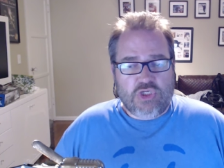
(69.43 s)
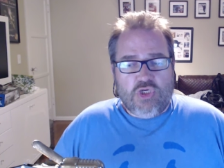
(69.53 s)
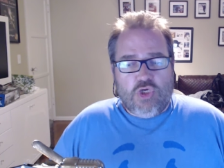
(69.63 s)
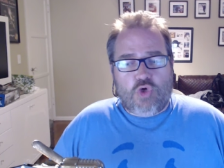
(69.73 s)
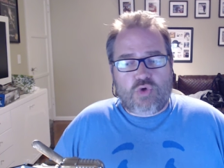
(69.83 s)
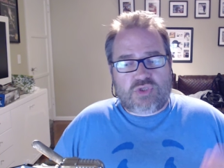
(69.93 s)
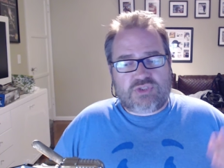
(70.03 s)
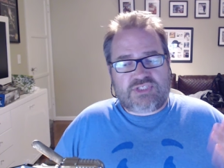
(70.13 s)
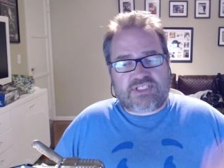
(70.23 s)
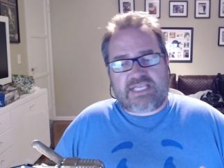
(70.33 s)
who can
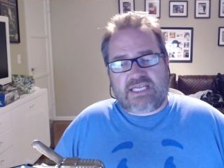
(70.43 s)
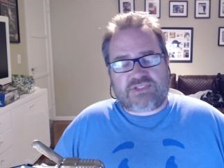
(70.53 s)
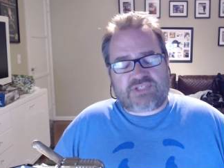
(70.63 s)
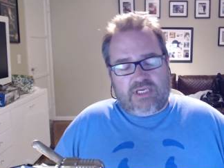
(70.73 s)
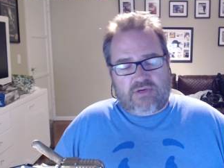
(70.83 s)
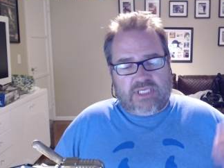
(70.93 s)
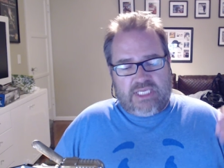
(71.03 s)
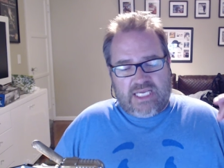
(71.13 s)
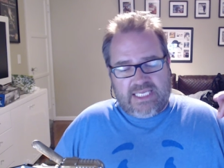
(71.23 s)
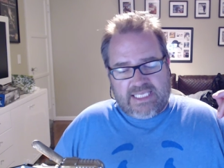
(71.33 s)
sit down and say, okay,
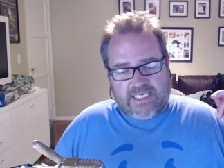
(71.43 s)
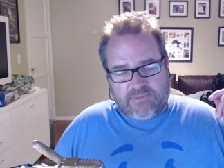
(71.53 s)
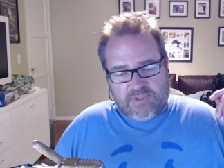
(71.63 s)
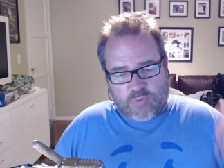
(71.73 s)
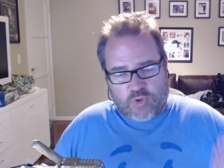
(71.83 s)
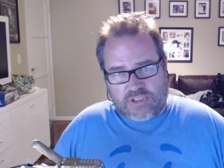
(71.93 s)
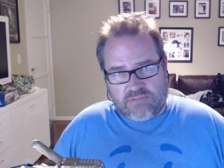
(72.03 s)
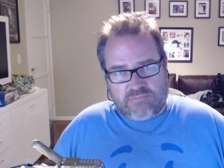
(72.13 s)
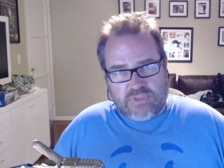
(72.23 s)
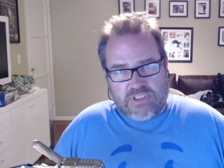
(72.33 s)
I get up in the morning,
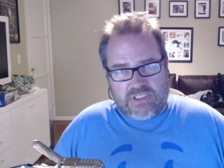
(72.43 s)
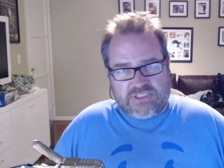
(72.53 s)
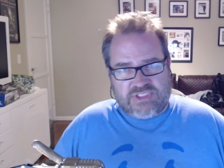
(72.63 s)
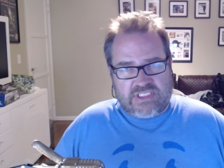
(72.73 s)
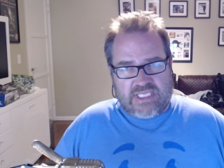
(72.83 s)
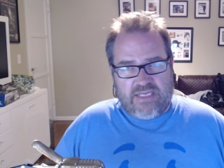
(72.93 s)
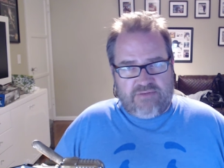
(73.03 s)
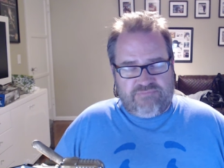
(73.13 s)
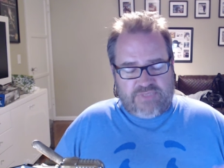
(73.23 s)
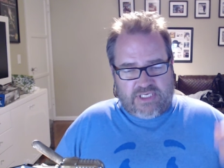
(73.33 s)
and I sit
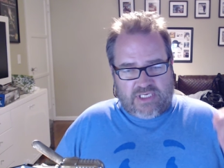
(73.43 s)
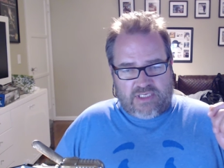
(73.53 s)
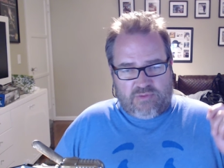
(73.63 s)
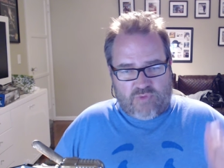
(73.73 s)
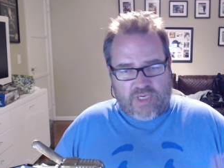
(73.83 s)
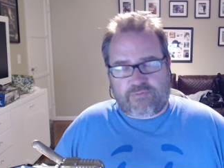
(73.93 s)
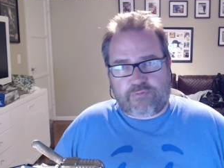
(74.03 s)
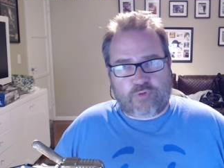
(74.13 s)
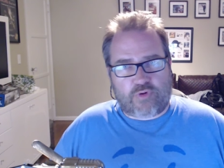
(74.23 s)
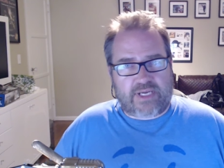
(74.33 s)
down, and I write for
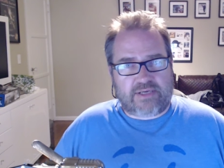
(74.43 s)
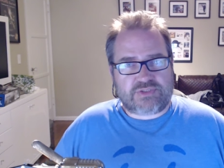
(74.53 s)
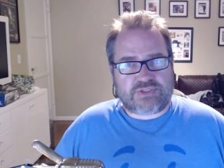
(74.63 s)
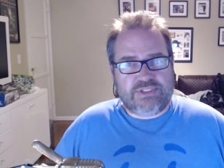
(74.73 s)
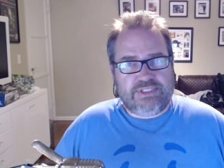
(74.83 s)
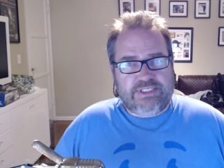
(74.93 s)
four hours,